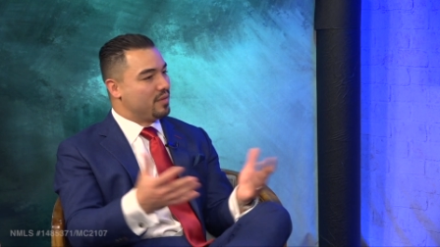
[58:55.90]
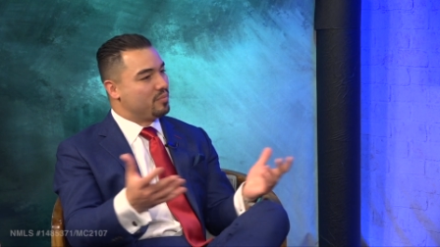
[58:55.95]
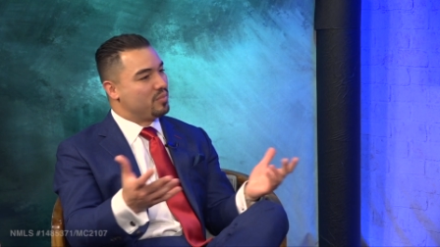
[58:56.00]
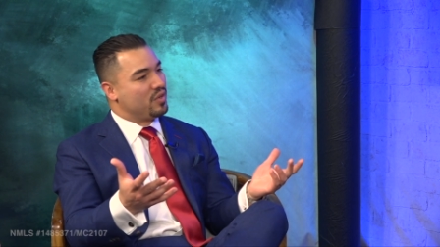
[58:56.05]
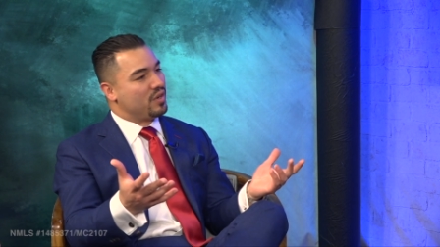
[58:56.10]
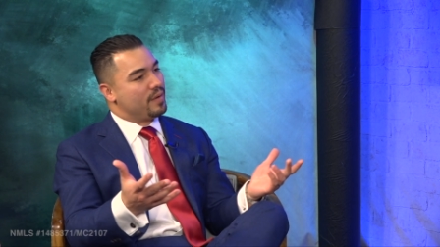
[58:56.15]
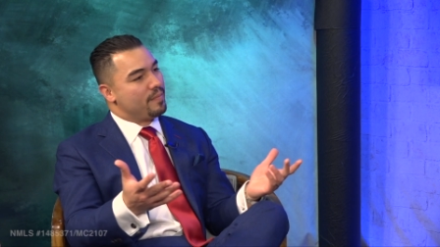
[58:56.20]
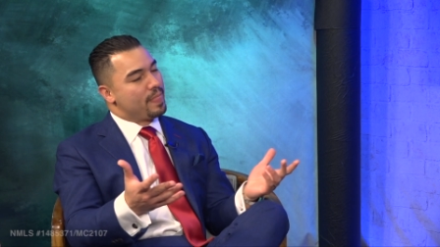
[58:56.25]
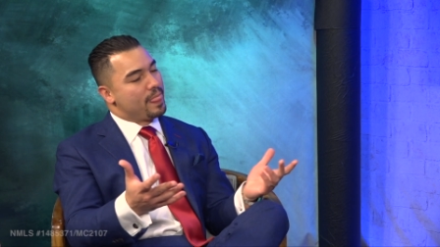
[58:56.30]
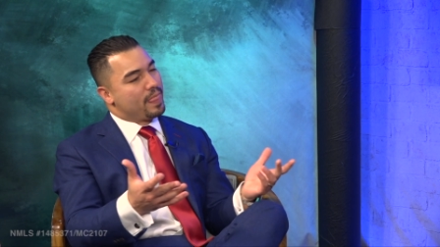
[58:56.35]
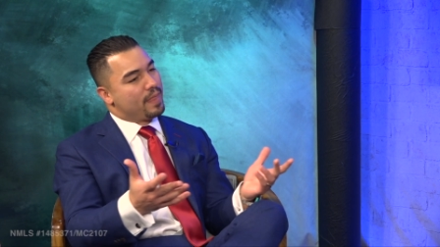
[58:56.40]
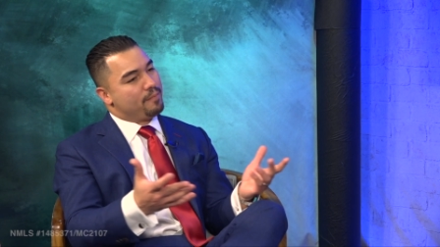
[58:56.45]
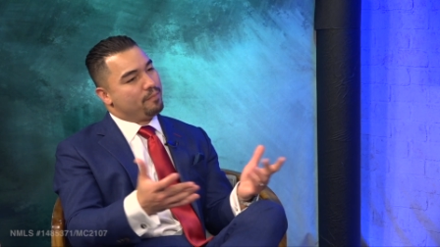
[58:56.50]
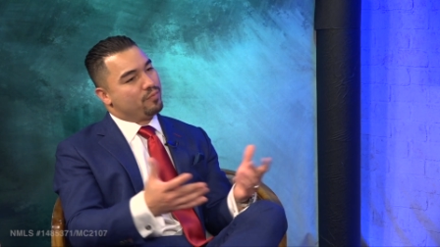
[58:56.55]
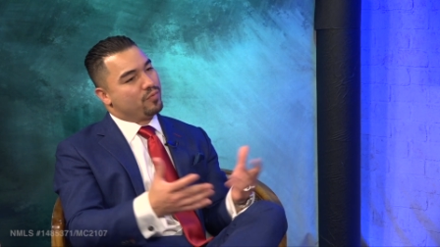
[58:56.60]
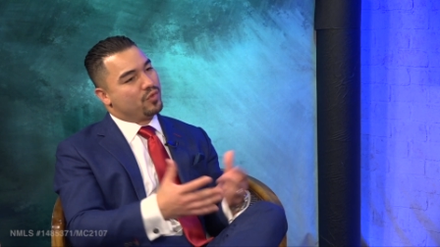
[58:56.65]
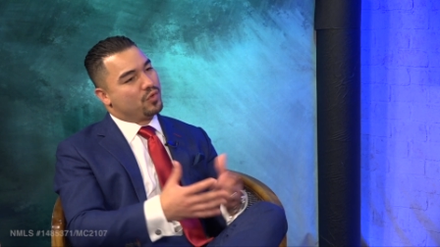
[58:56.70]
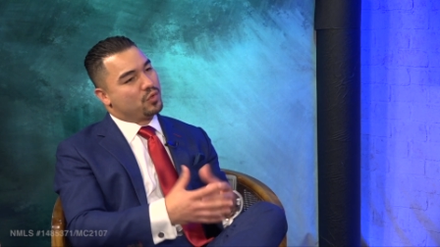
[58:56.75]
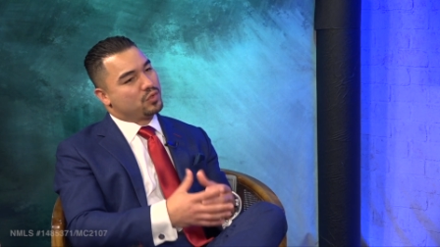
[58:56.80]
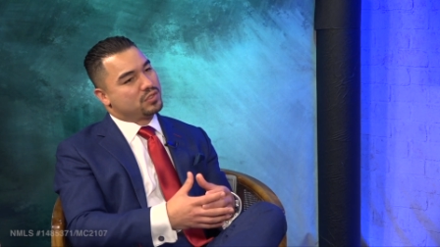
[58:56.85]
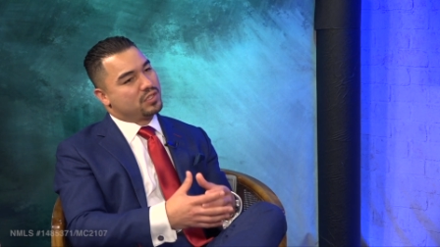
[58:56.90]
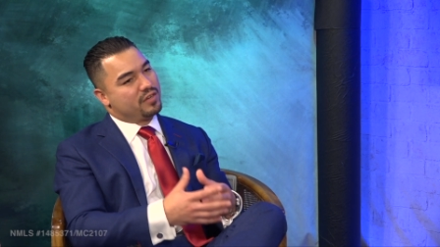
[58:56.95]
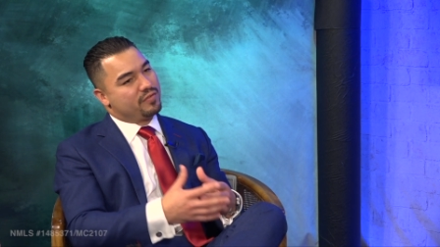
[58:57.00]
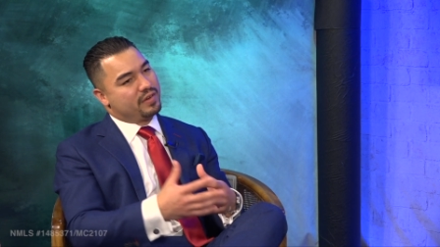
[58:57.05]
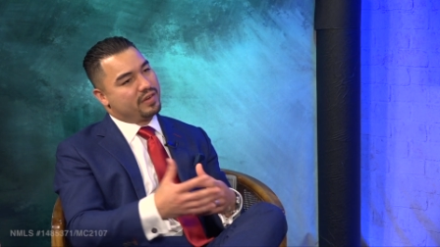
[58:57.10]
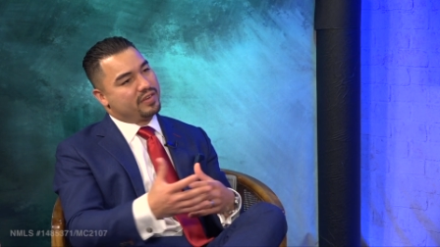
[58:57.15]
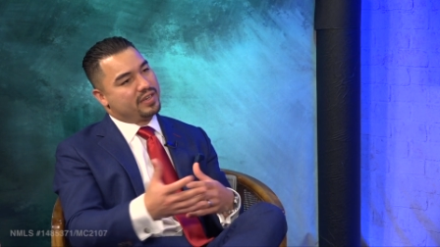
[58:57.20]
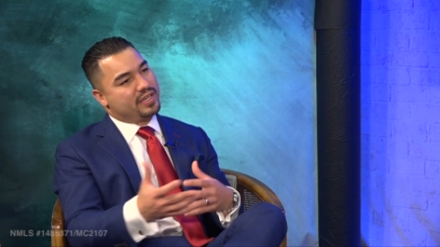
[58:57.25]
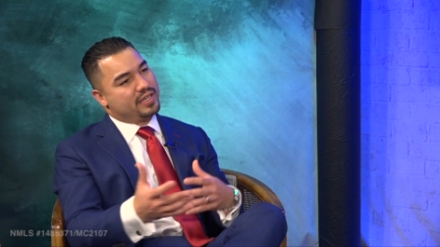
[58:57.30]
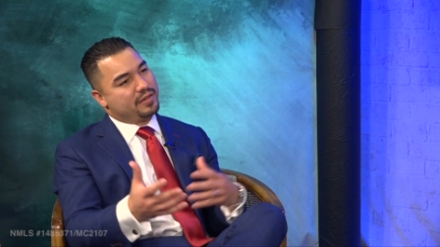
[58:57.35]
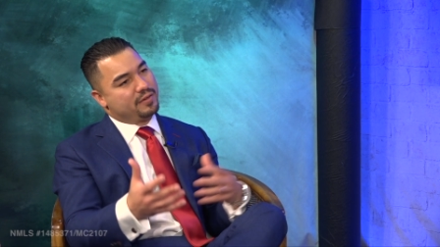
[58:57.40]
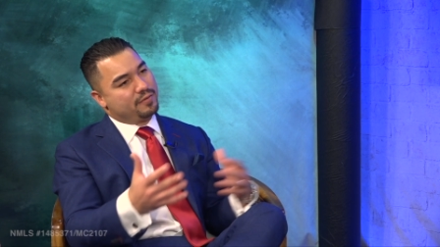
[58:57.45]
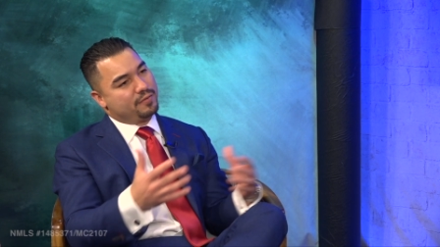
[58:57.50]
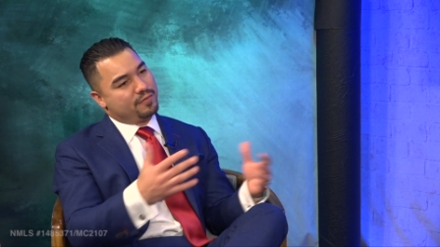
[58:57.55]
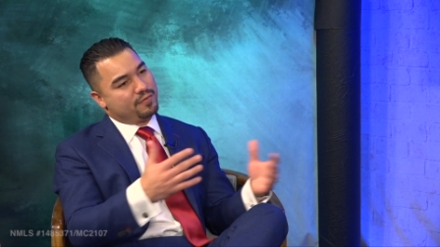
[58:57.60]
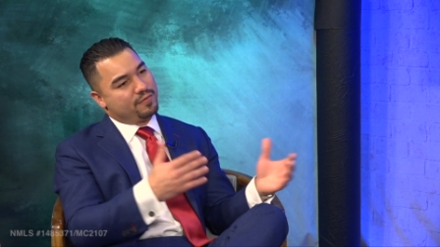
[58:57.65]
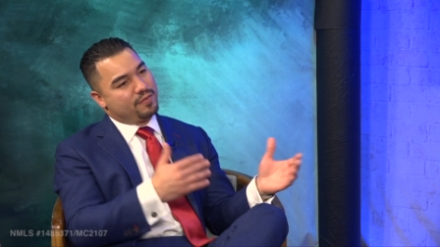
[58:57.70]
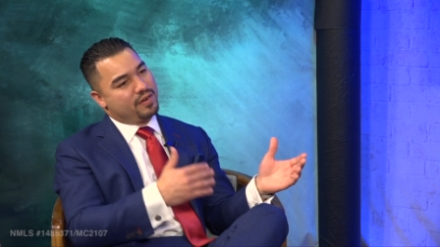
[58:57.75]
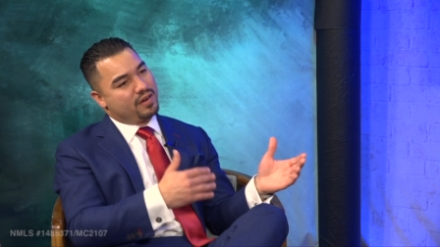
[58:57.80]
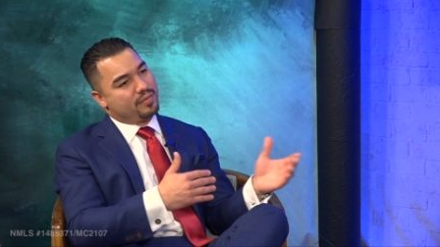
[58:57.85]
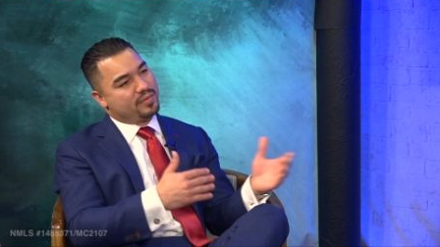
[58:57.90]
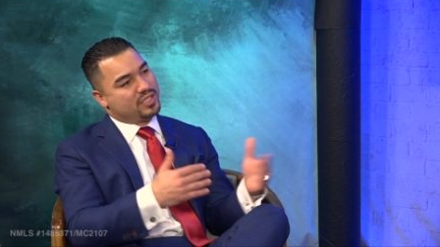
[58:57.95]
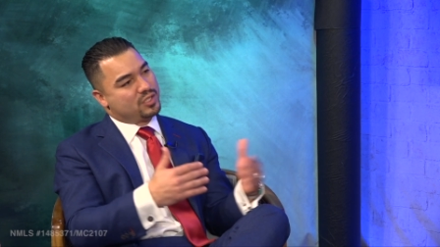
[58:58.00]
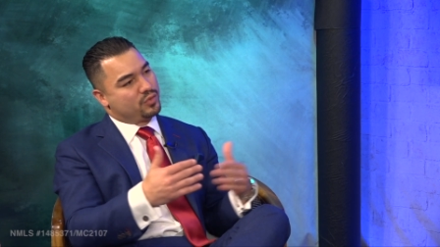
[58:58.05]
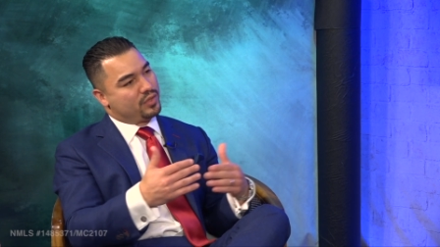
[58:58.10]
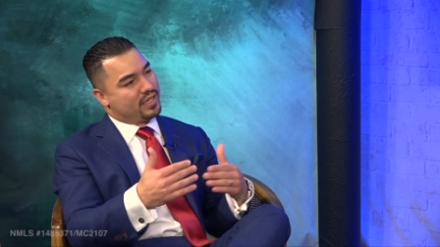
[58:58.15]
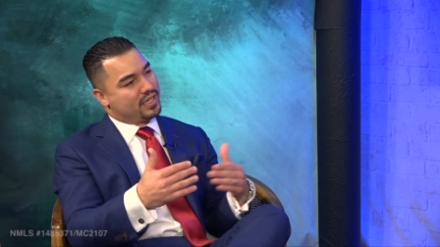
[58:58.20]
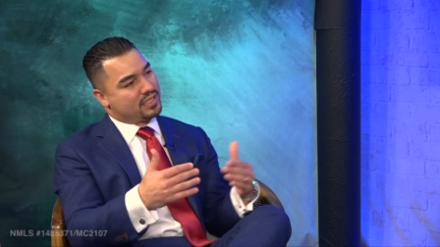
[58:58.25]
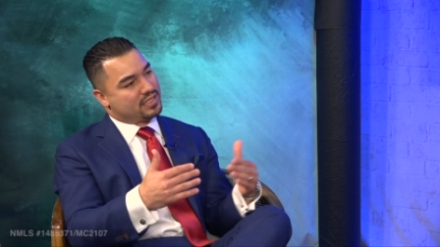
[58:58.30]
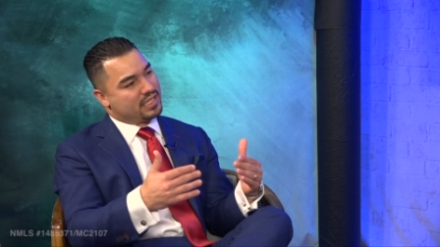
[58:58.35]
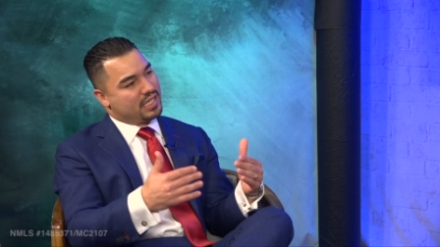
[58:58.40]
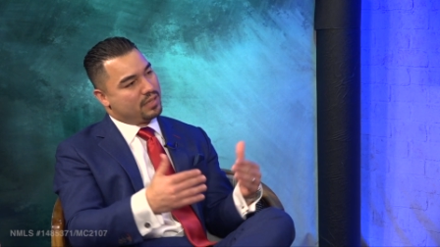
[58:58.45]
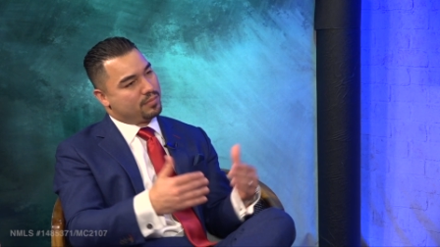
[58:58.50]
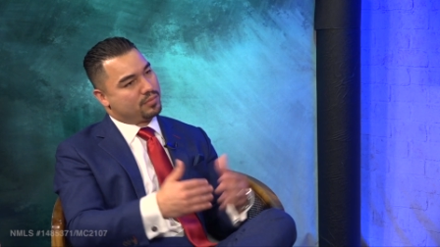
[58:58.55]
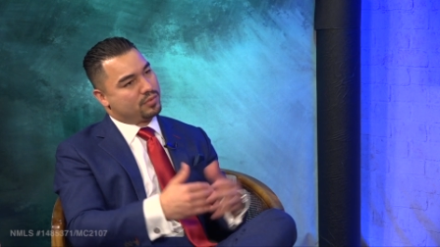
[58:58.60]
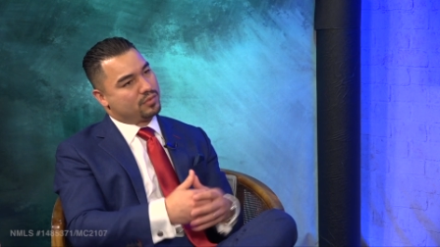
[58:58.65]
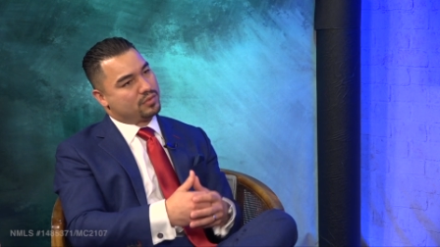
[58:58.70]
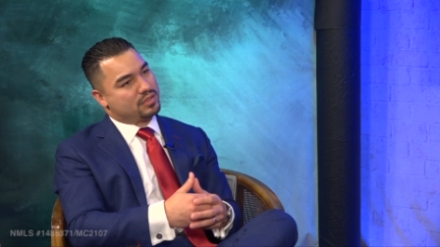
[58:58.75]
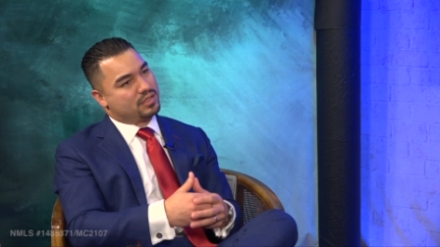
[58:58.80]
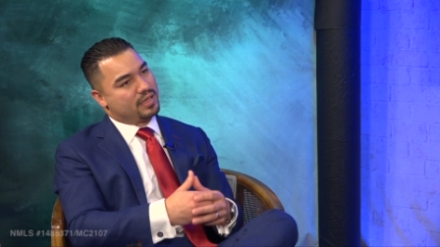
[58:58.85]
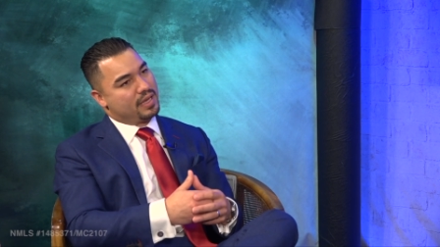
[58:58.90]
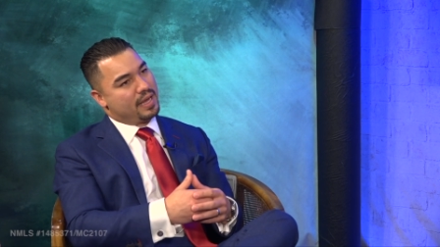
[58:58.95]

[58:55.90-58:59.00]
But those are very far in between examples,